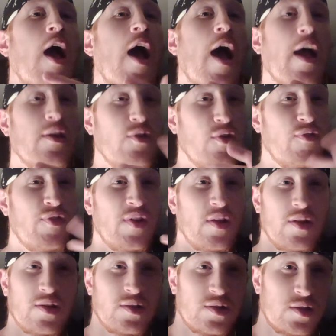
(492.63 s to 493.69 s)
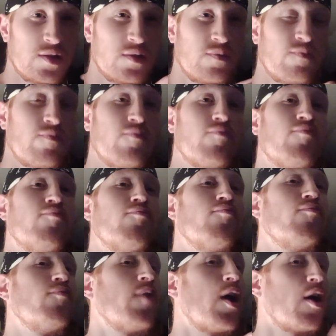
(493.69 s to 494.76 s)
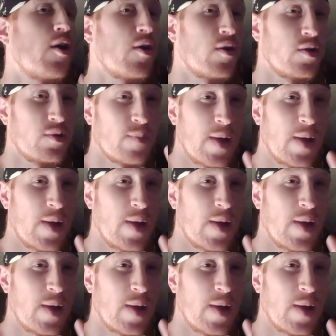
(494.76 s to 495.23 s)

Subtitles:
I do feel it's earned